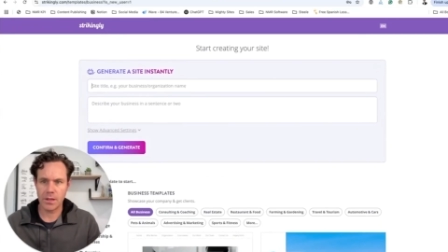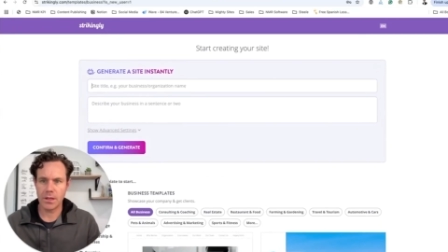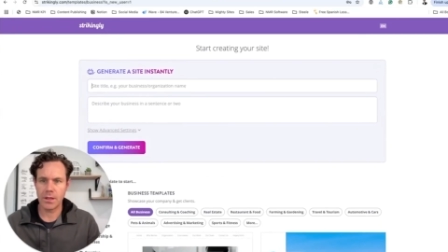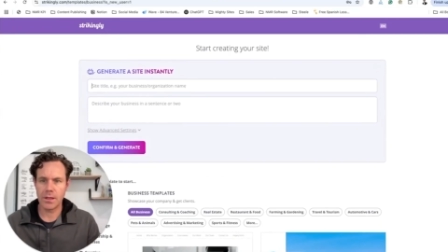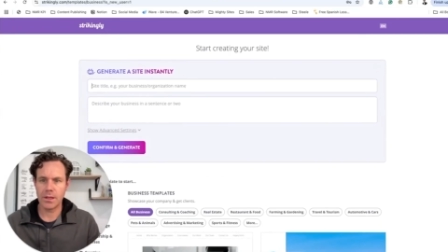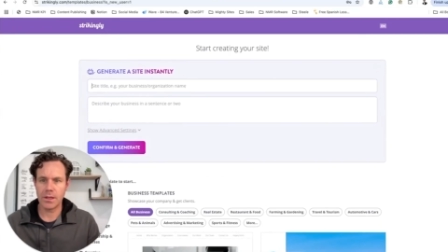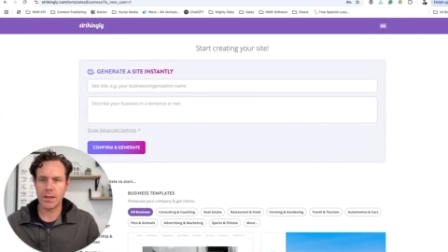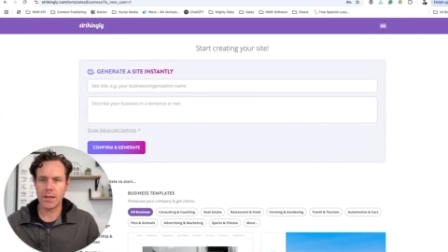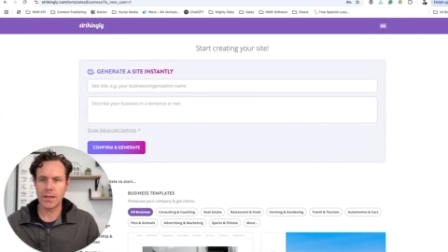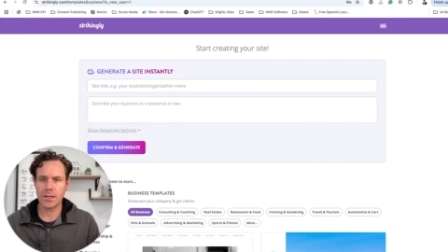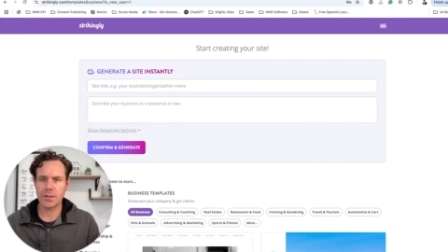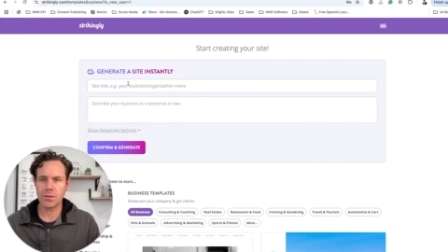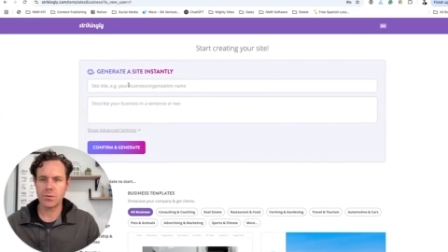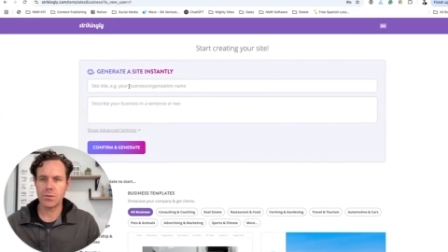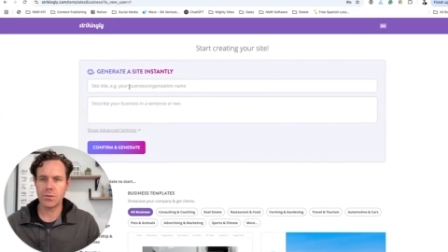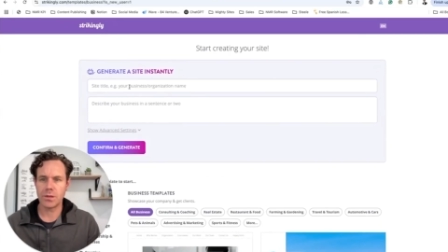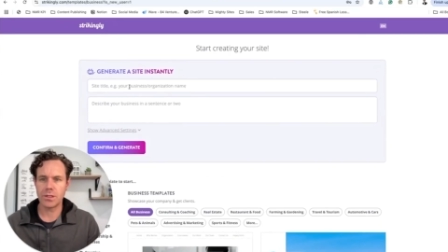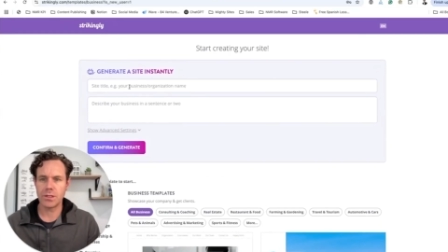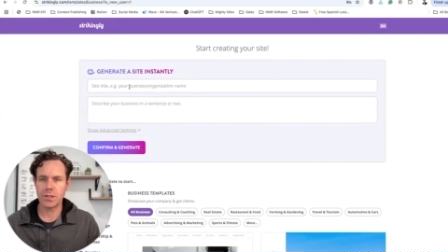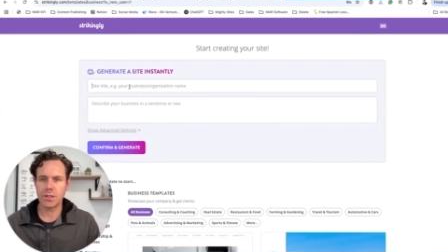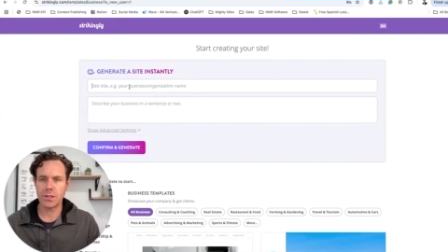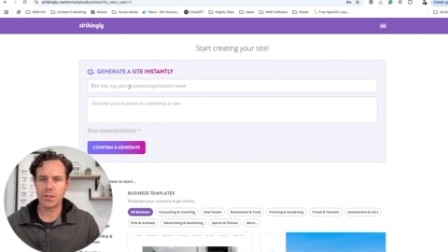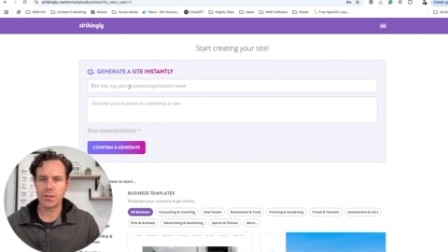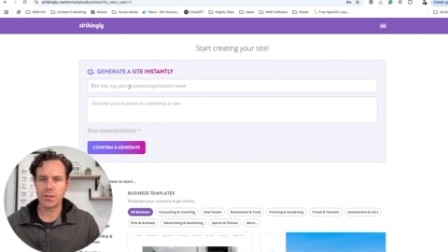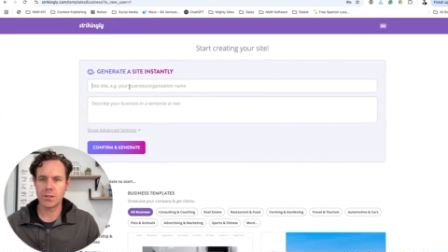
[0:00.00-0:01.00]
this, which
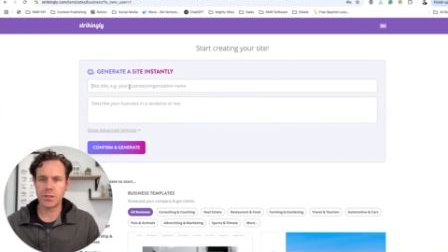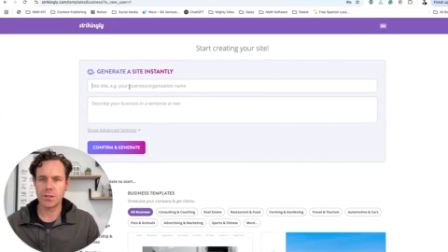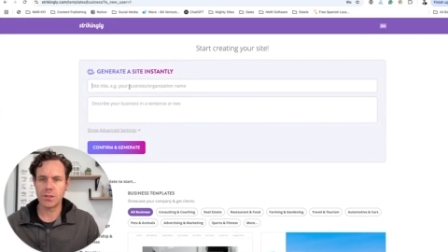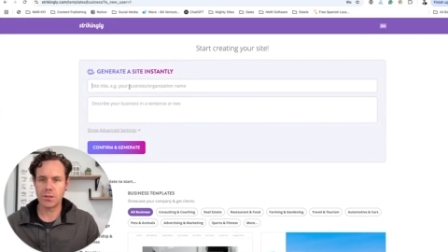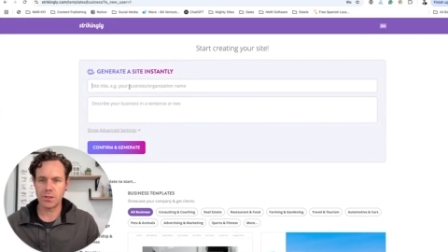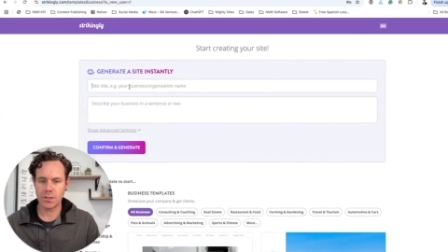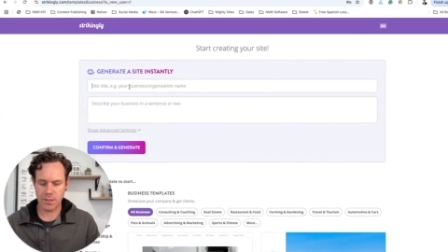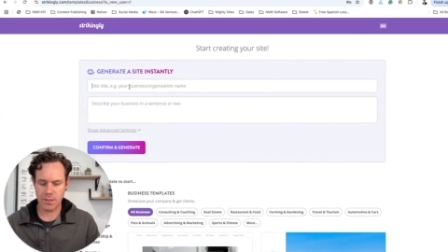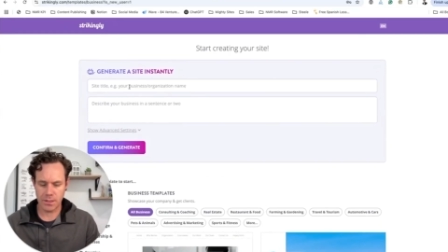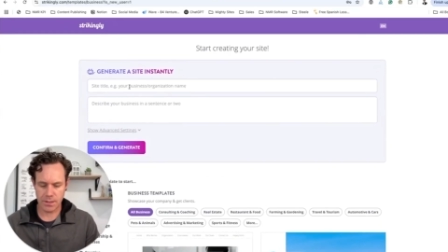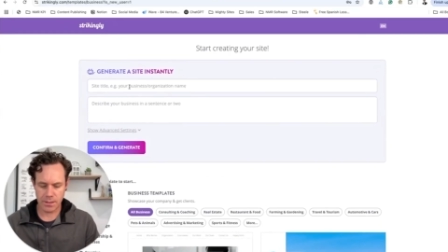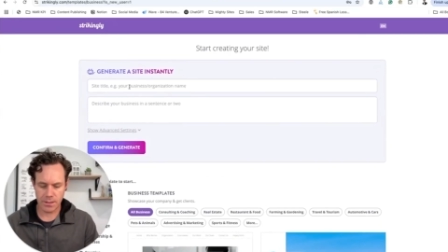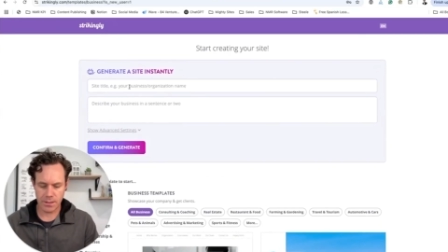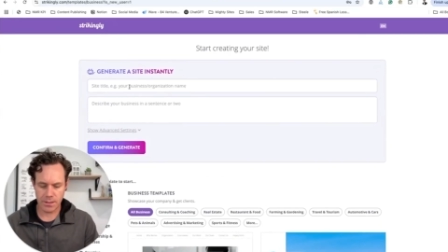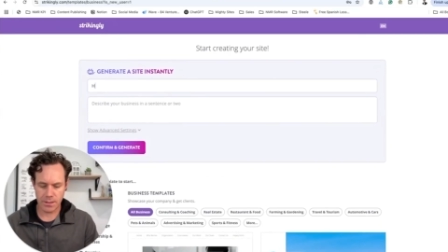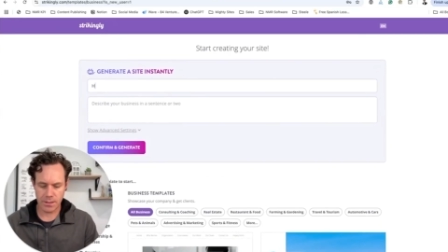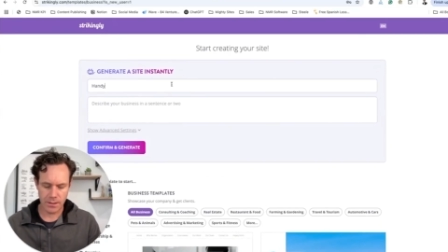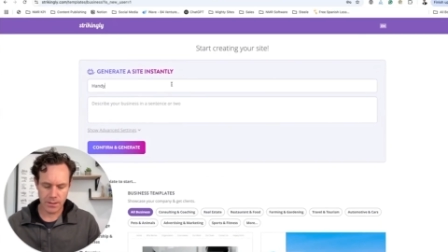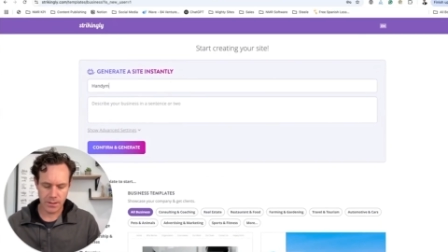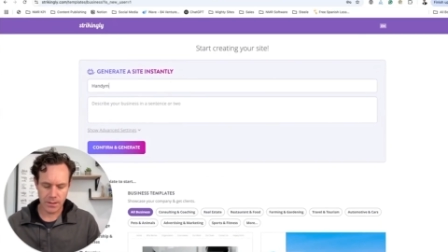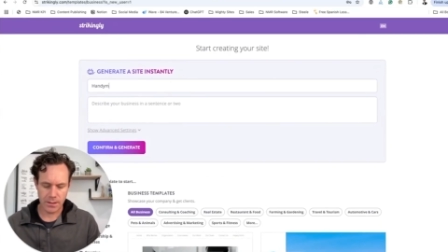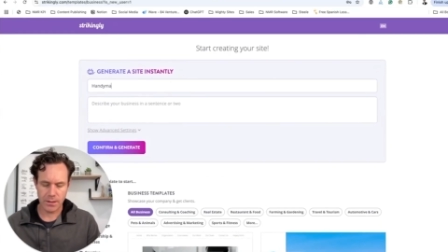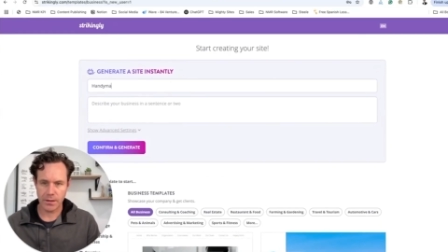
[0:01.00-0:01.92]
is your title.